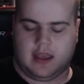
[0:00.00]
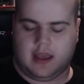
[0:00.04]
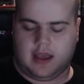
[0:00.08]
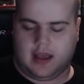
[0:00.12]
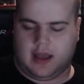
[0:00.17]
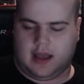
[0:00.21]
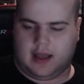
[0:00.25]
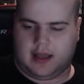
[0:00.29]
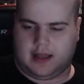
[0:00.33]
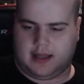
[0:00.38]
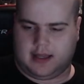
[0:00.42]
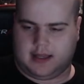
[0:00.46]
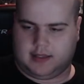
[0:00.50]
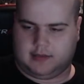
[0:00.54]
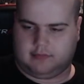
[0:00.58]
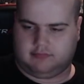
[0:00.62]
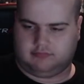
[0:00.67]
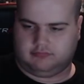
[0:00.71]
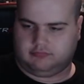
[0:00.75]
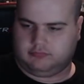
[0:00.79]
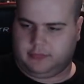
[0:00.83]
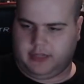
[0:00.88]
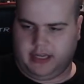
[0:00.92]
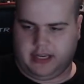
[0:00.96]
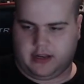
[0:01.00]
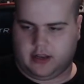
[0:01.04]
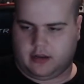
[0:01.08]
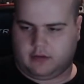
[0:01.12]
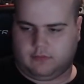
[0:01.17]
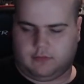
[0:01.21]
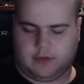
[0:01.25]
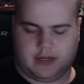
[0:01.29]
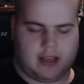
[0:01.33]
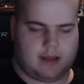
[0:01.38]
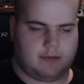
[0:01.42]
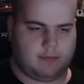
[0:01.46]
when
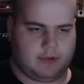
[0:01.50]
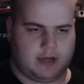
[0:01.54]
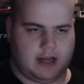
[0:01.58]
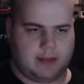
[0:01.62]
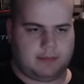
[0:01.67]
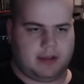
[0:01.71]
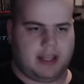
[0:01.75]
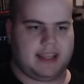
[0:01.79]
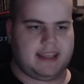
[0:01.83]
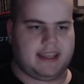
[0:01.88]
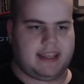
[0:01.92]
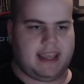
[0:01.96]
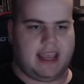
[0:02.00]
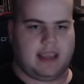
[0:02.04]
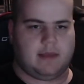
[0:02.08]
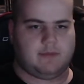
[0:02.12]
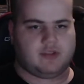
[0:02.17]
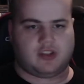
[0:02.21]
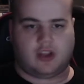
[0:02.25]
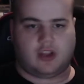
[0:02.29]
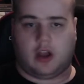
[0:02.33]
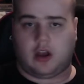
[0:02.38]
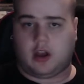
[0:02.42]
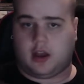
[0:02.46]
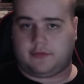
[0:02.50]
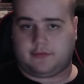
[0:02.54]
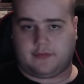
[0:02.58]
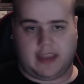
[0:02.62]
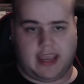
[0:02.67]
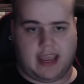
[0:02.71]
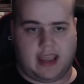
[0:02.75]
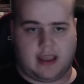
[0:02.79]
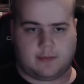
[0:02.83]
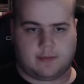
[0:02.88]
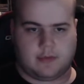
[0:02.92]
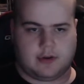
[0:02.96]
I'm playing games off
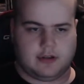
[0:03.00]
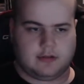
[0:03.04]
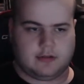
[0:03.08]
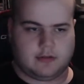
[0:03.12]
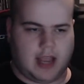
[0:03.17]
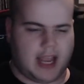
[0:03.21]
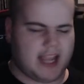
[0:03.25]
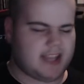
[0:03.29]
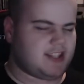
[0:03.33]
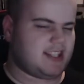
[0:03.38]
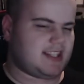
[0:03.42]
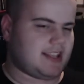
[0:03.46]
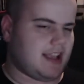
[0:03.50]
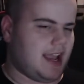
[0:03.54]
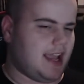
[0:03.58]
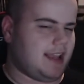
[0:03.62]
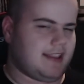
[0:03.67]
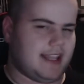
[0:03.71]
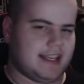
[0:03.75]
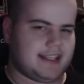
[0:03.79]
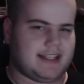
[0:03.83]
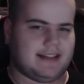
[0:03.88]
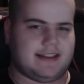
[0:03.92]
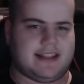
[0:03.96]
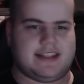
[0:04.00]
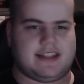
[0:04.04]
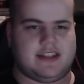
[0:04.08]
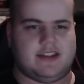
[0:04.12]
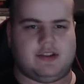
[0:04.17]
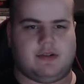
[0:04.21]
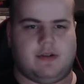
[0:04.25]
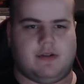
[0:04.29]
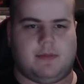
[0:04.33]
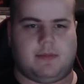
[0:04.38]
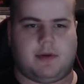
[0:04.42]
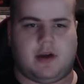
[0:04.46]
camera, I like to listen
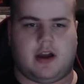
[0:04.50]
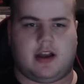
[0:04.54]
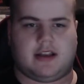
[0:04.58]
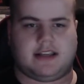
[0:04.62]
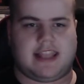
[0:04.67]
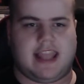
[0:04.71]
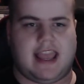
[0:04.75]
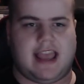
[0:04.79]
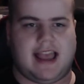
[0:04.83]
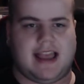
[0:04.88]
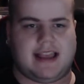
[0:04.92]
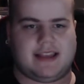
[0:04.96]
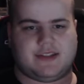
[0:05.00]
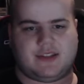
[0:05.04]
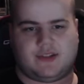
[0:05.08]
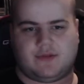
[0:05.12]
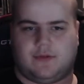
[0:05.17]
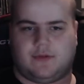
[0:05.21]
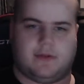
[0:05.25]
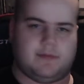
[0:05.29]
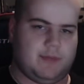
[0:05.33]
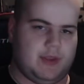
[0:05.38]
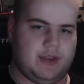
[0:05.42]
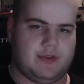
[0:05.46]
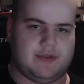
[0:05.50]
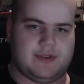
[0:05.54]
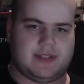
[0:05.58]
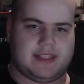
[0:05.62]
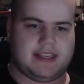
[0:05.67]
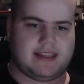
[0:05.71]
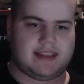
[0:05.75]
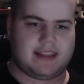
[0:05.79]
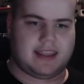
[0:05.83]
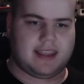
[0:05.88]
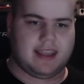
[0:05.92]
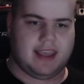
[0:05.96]
to a podcast or
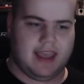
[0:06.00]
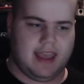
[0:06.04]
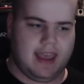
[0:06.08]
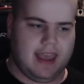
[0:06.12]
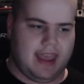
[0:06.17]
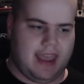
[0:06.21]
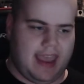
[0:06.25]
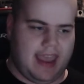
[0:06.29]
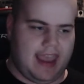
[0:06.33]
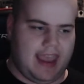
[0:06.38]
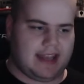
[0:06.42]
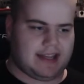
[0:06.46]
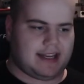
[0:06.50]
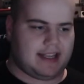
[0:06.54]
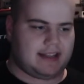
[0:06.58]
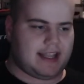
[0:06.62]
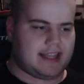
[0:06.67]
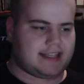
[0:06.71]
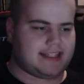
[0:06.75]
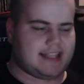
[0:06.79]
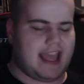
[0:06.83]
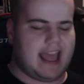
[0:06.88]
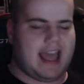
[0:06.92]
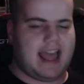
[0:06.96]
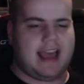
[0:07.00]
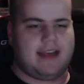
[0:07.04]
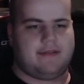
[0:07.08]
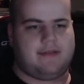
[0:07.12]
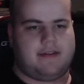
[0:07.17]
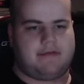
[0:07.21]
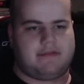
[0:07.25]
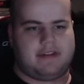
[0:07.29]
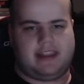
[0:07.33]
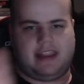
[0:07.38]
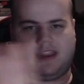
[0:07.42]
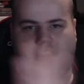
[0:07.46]
music, and I like to have
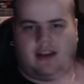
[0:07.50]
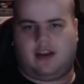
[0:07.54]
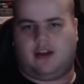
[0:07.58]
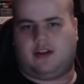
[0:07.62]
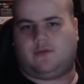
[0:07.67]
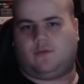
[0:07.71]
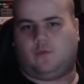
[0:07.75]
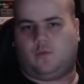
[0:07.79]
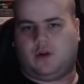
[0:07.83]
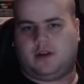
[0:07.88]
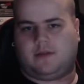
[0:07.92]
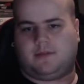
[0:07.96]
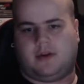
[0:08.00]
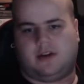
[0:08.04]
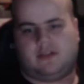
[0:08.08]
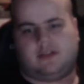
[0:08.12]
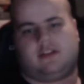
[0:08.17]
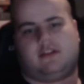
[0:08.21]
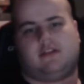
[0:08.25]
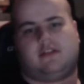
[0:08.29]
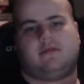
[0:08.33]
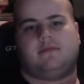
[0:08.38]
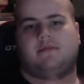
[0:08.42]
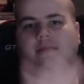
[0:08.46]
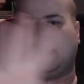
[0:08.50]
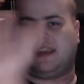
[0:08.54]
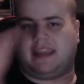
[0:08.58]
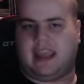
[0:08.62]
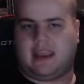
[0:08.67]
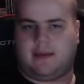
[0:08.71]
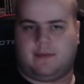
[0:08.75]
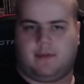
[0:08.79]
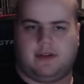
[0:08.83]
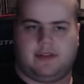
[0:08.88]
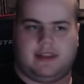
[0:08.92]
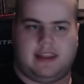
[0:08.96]
everything on one monitor, my
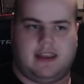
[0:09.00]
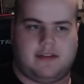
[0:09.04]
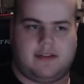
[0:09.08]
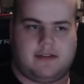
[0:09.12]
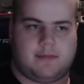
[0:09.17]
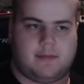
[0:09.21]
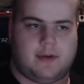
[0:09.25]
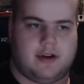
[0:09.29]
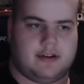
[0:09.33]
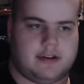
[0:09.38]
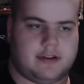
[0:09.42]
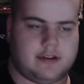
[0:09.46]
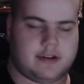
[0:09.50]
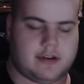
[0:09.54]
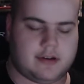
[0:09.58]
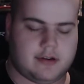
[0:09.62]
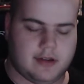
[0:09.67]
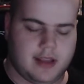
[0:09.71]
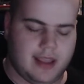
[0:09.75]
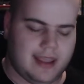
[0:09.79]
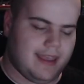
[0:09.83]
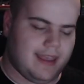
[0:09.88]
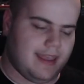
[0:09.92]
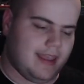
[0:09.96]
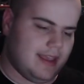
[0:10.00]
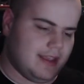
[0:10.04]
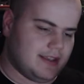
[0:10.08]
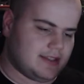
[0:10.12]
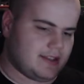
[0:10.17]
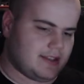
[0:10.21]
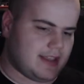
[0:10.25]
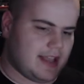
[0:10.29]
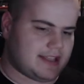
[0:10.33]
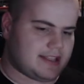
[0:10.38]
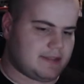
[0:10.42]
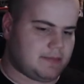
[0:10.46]
game on the other monitor. So
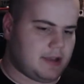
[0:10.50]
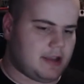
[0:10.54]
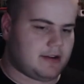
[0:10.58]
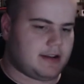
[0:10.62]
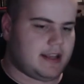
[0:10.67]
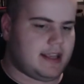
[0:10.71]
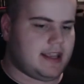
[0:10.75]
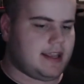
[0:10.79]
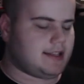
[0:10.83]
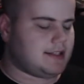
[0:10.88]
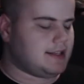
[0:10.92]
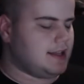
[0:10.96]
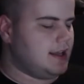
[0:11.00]
that's about it.